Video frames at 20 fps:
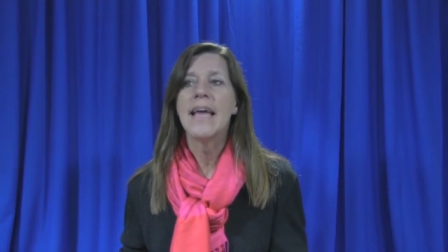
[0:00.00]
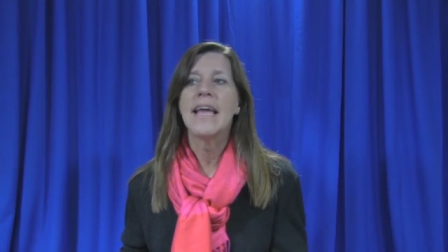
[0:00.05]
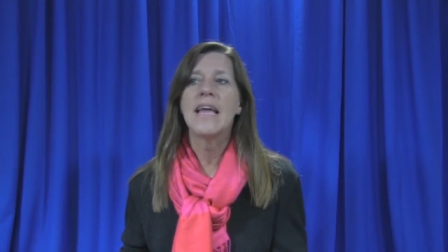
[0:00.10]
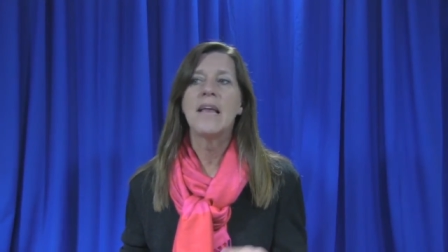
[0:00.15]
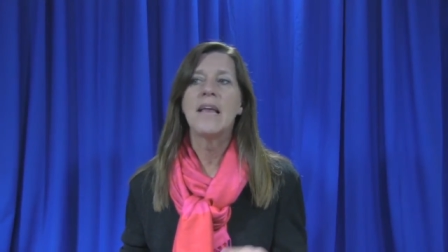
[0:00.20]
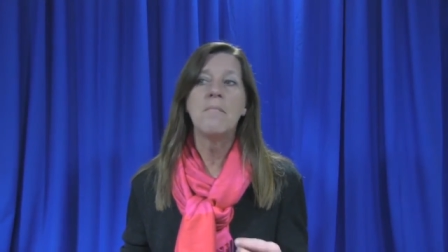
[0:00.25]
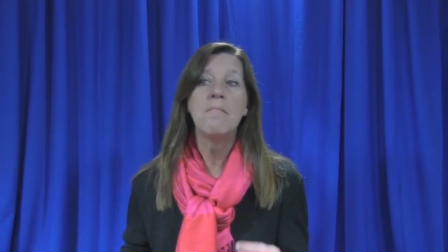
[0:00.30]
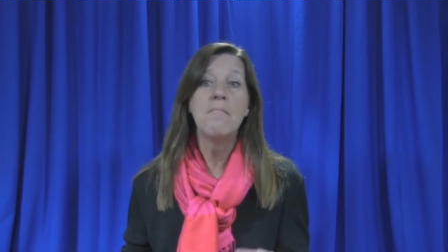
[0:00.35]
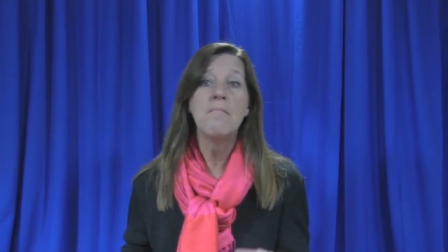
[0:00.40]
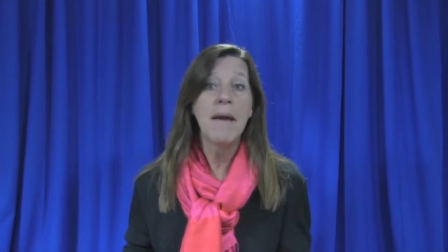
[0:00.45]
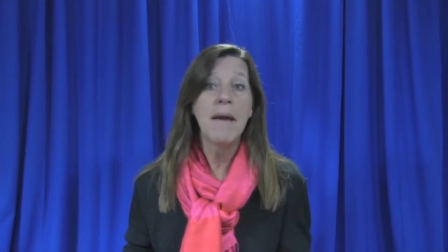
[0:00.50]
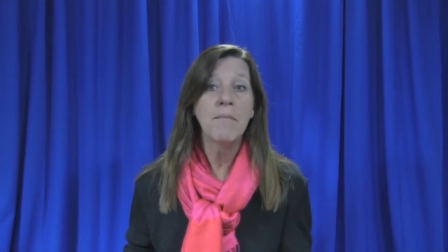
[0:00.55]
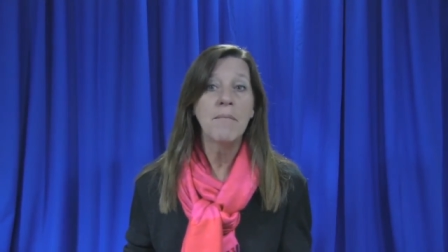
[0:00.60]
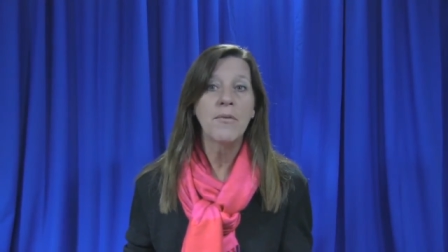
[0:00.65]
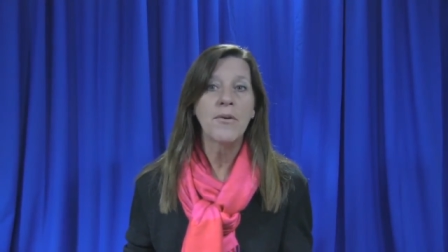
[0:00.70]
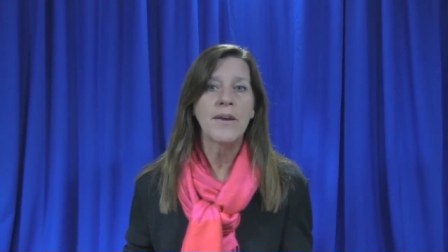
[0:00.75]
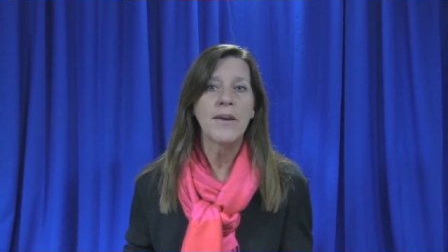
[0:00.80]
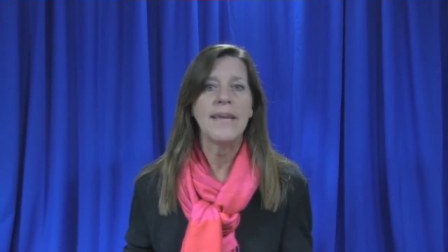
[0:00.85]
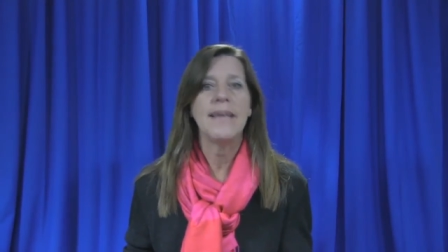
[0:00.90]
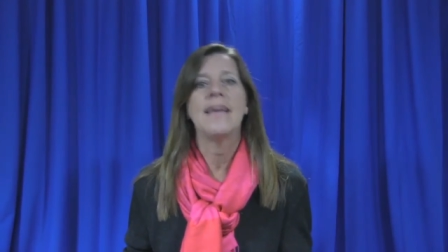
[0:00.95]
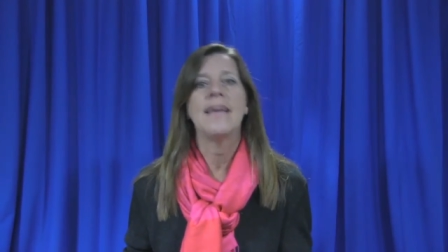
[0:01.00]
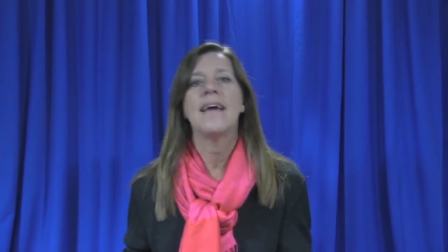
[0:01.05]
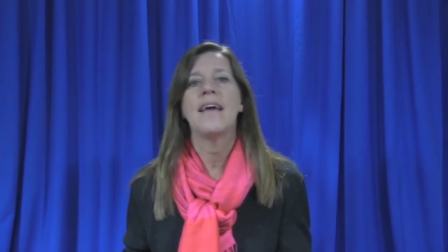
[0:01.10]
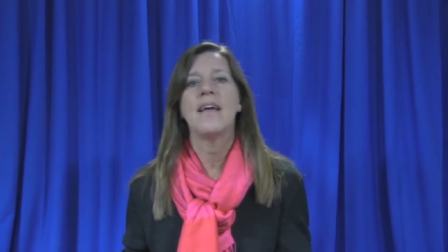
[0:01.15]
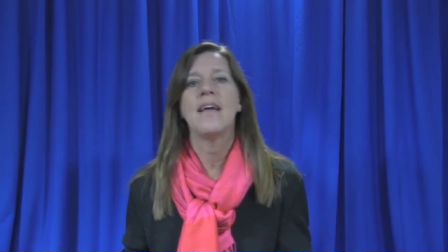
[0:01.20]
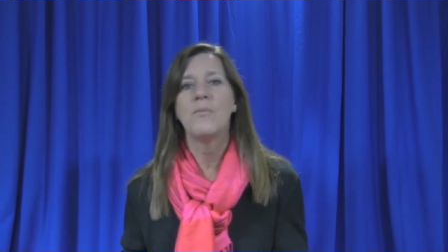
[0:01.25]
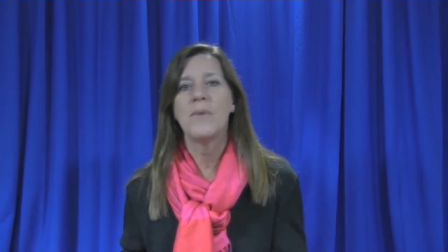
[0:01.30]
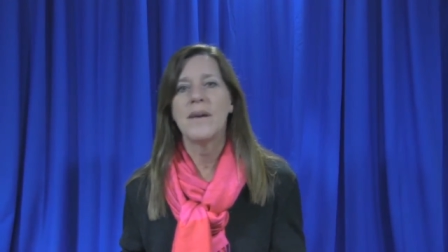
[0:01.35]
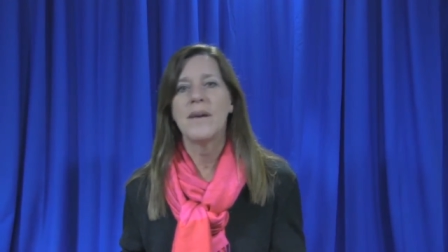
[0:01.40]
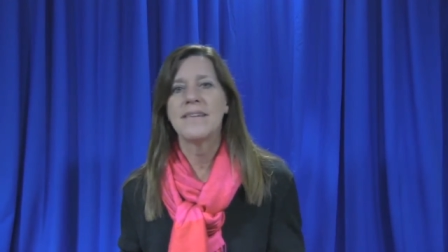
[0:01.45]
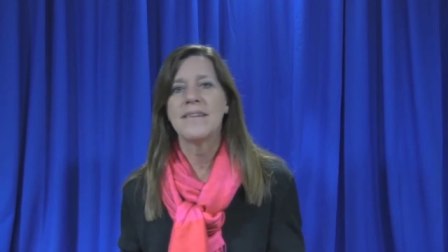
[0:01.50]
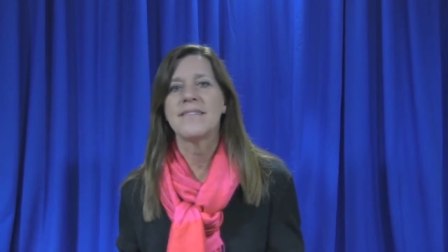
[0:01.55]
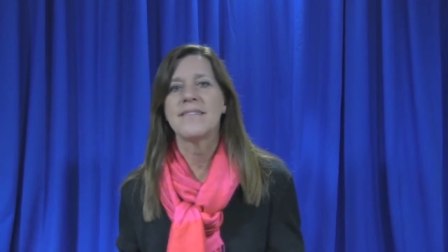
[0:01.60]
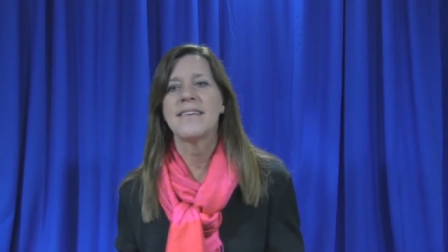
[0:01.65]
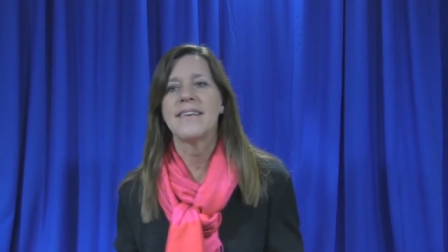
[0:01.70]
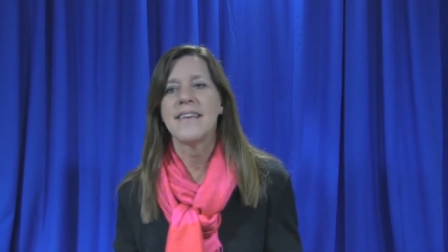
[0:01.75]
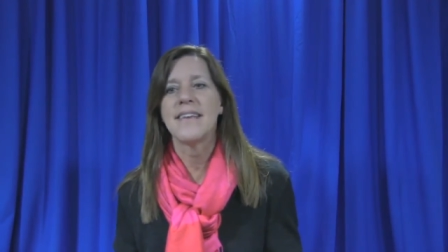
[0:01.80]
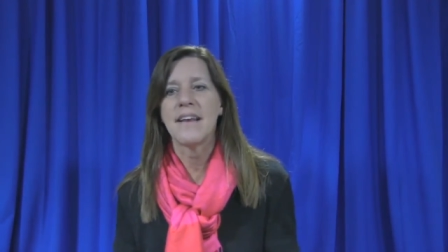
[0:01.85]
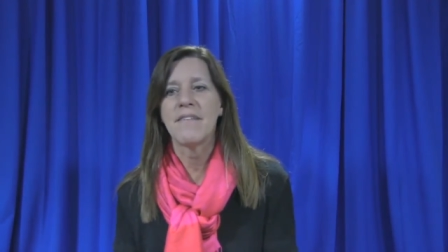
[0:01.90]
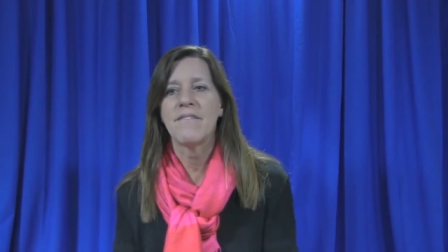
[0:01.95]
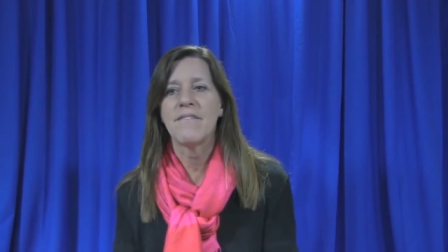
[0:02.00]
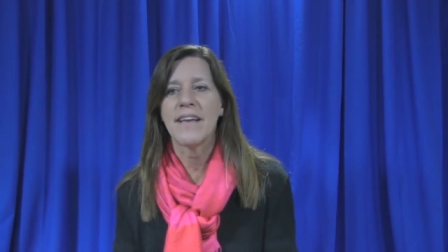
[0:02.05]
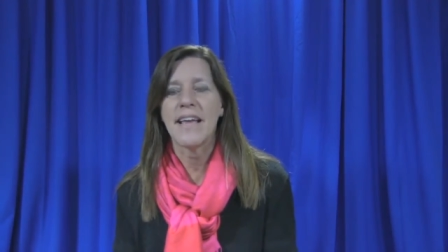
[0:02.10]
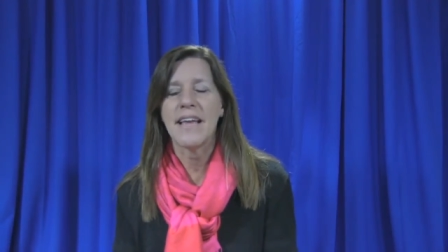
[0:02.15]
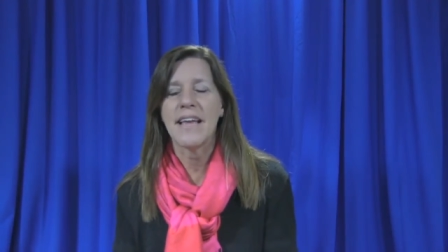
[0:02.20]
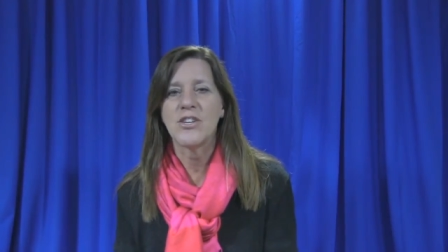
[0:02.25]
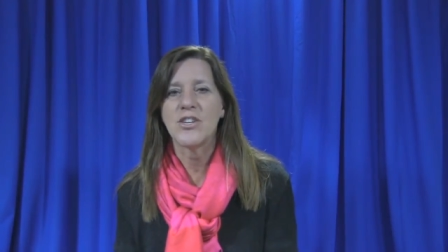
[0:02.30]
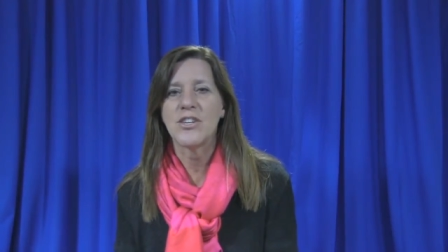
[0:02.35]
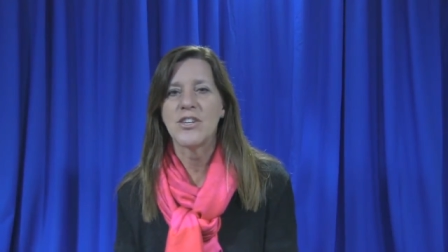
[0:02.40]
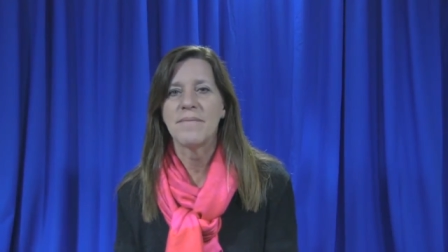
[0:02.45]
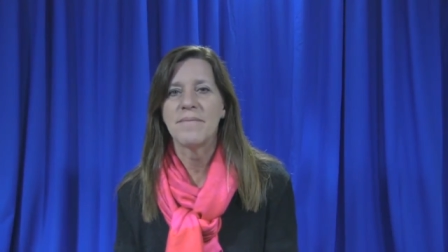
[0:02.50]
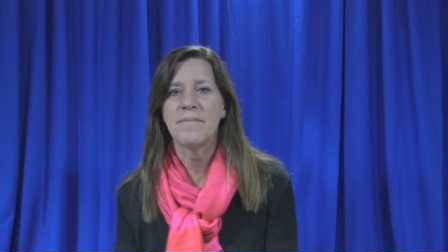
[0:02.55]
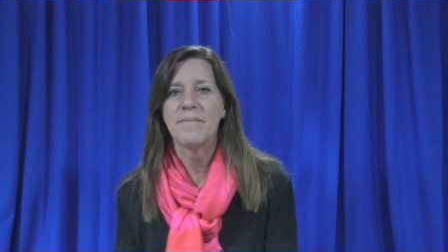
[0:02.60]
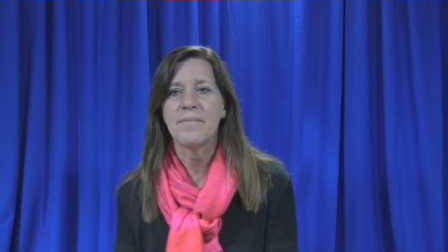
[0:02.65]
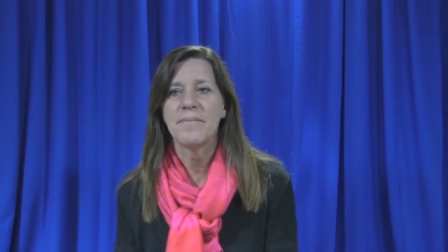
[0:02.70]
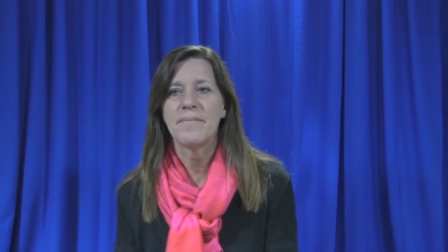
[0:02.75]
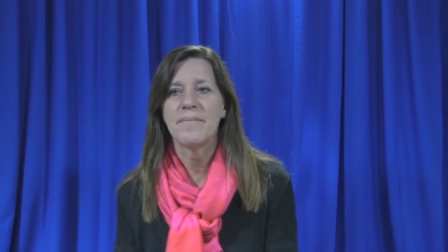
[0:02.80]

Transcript: in memory and witness identification.